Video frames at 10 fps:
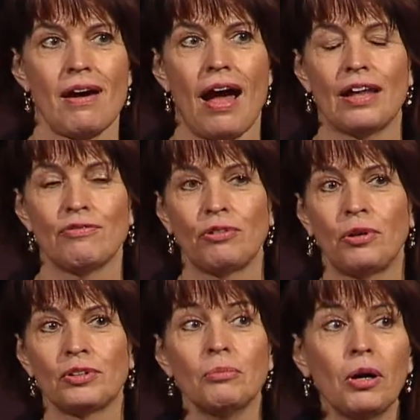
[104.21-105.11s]
And
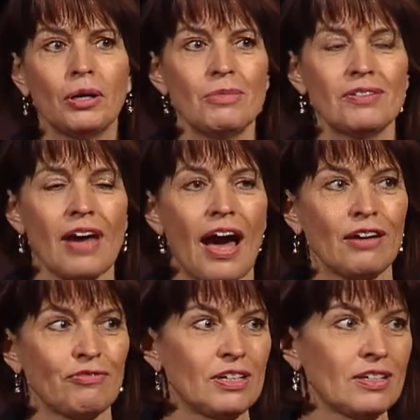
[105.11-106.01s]
for the moment, I
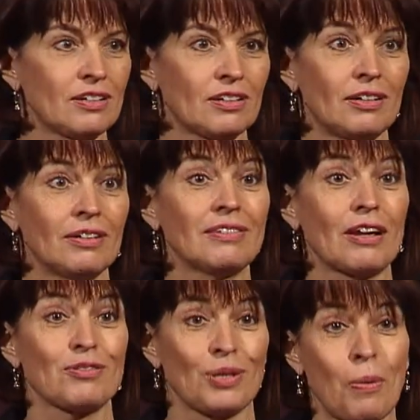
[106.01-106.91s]
think
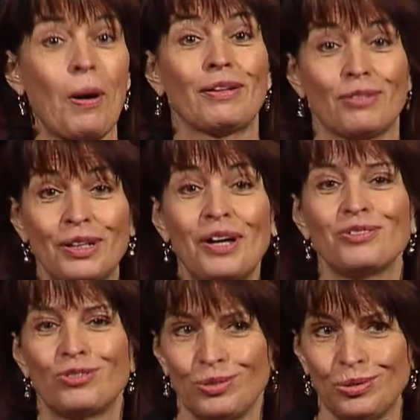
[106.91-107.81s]
there's quite a
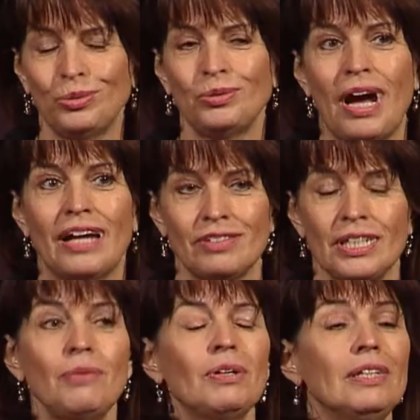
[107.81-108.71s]
lot to do, and
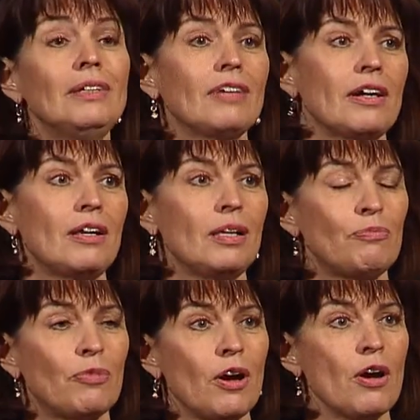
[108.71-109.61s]
here we need the
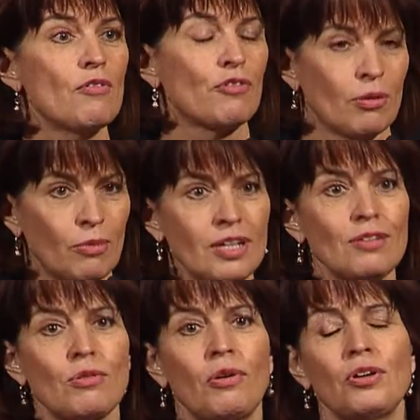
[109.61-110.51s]
help from
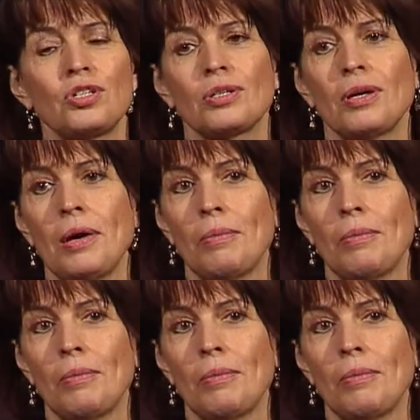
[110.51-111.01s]
research,